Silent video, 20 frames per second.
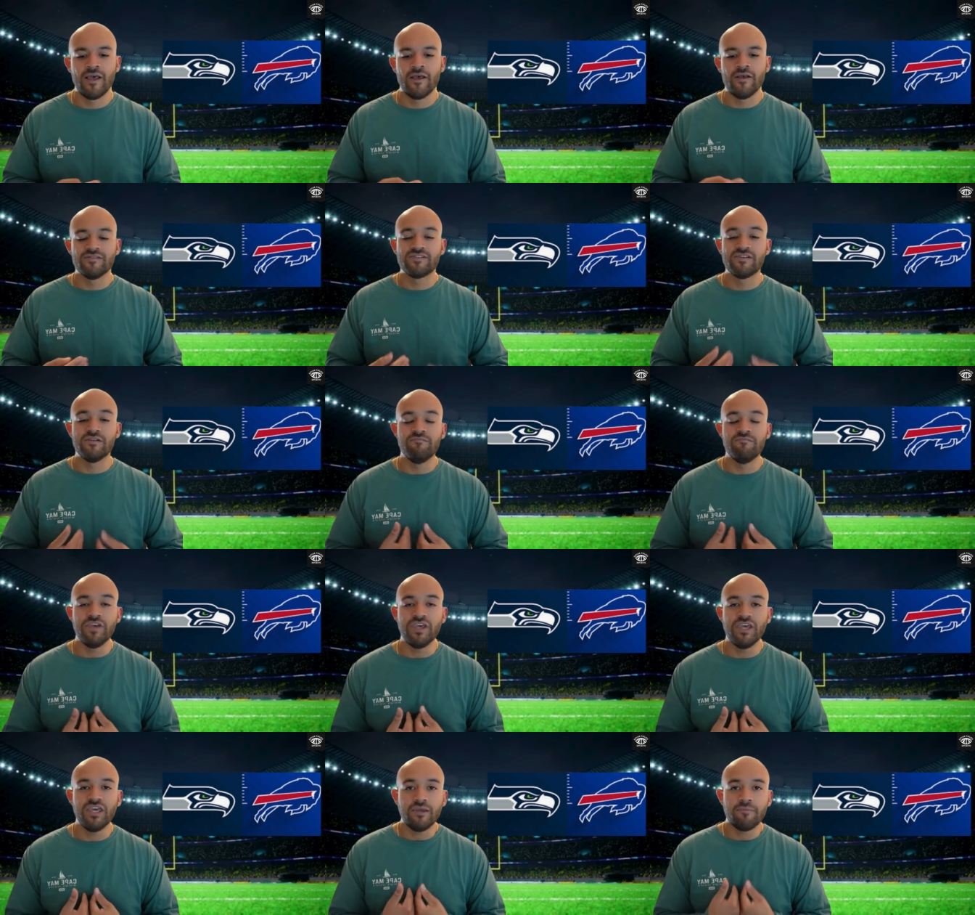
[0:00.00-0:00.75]
To
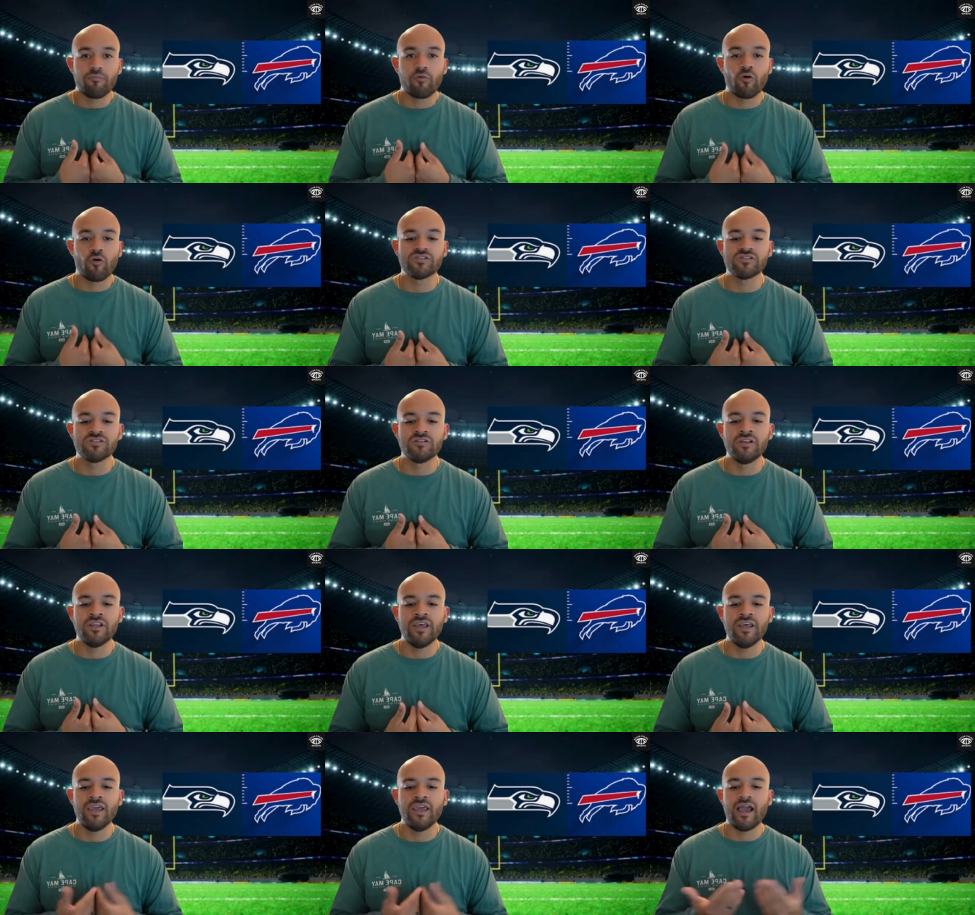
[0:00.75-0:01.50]
me,
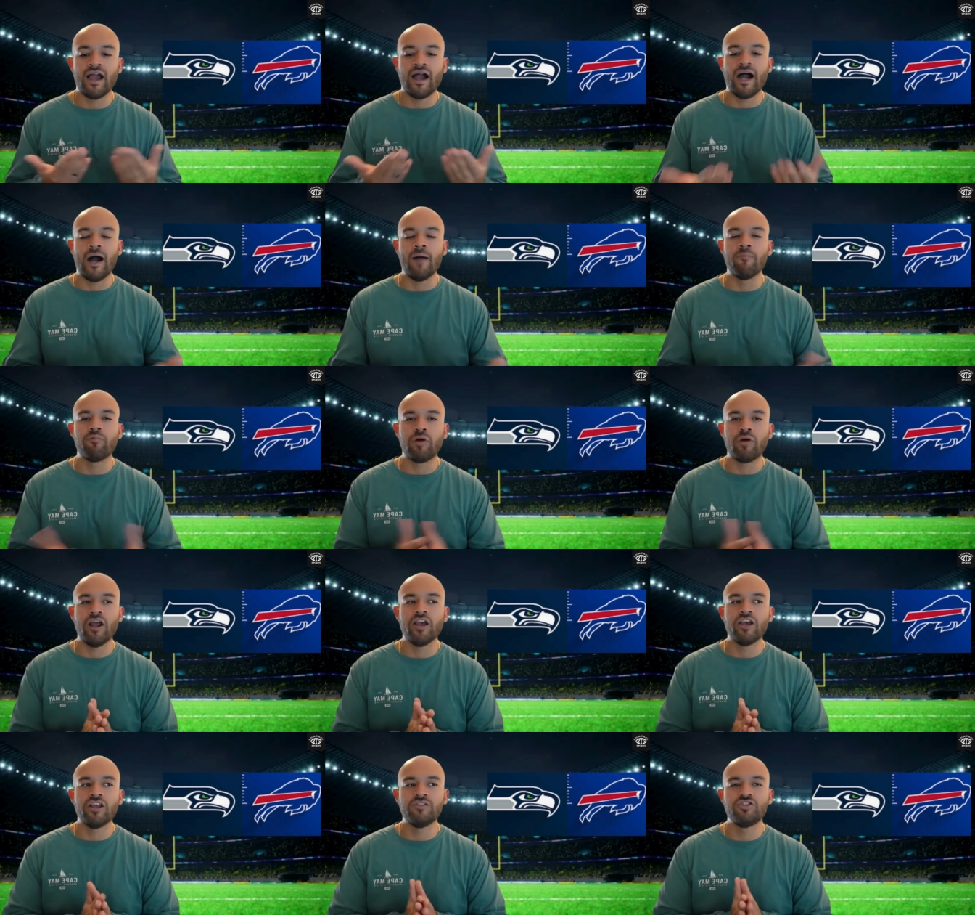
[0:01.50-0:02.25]
personally, I'm
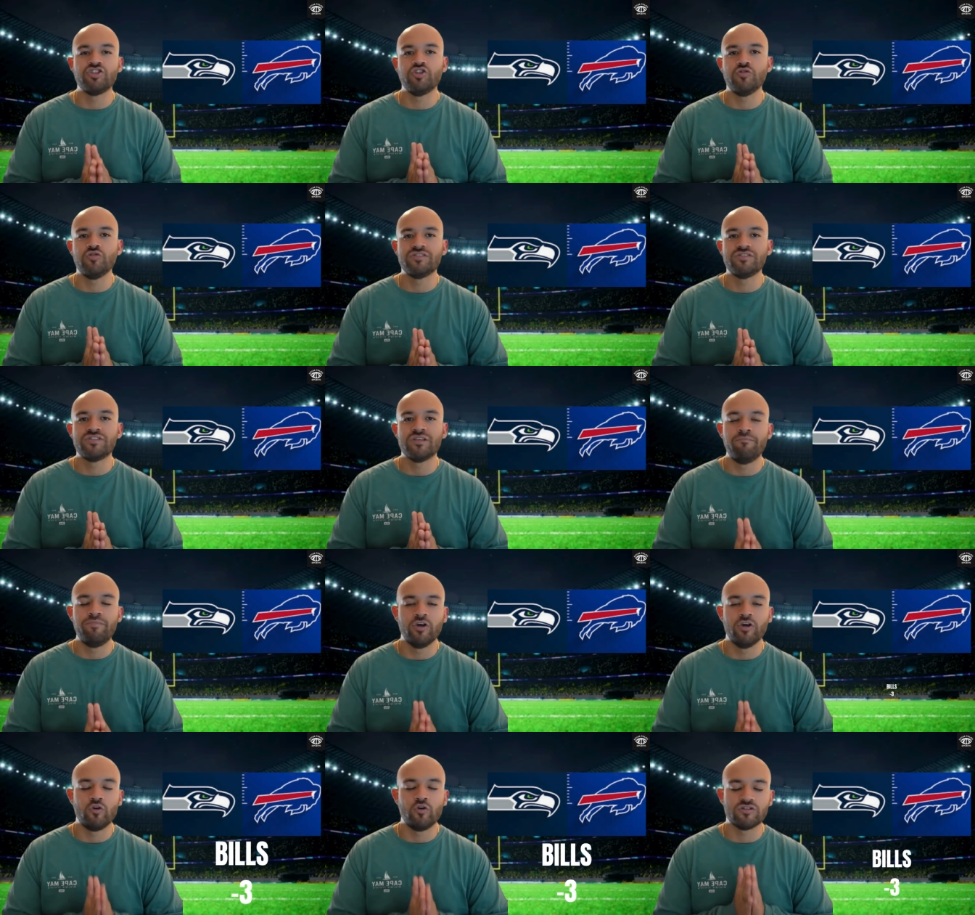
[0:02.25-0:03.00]
probably going to choose the
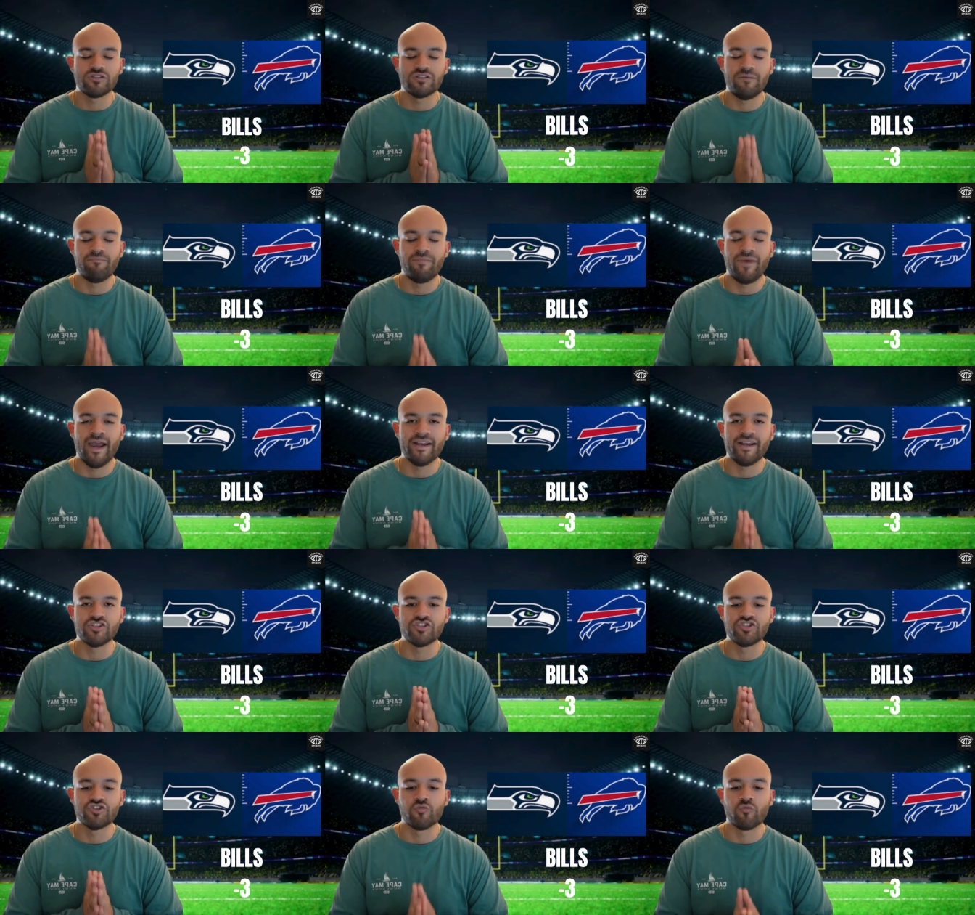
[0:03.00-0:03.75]
Bills
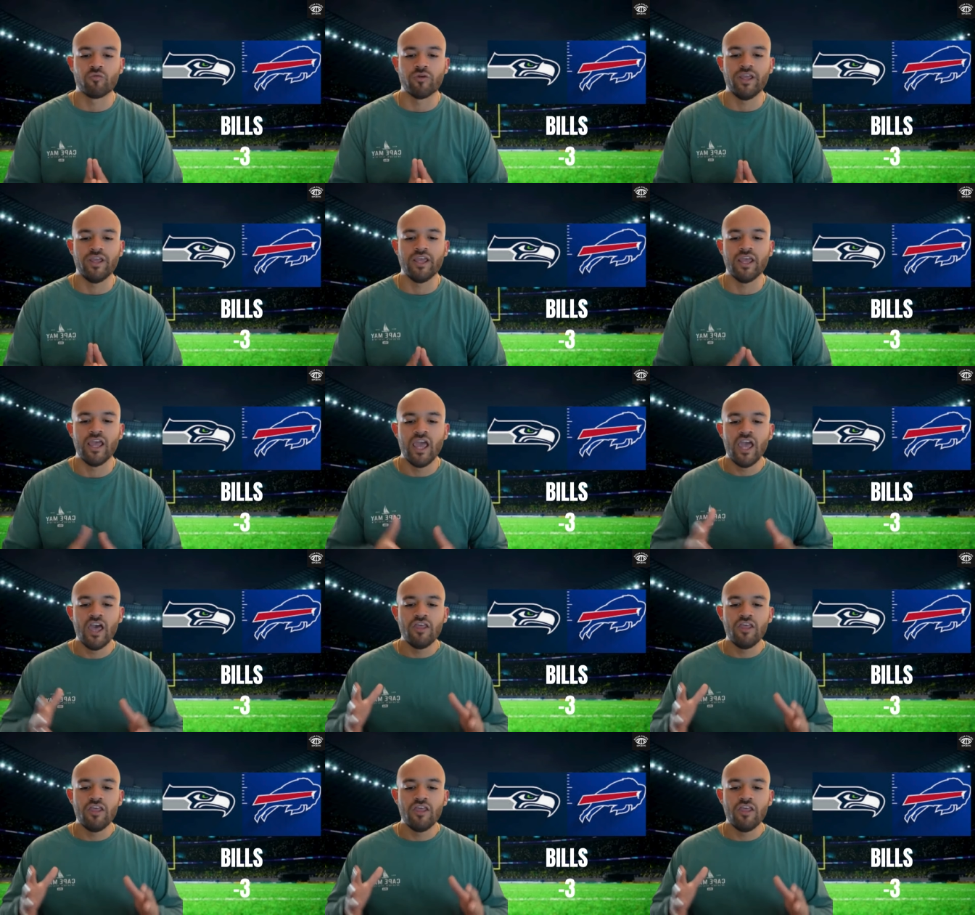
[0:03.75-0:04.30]
minus 3.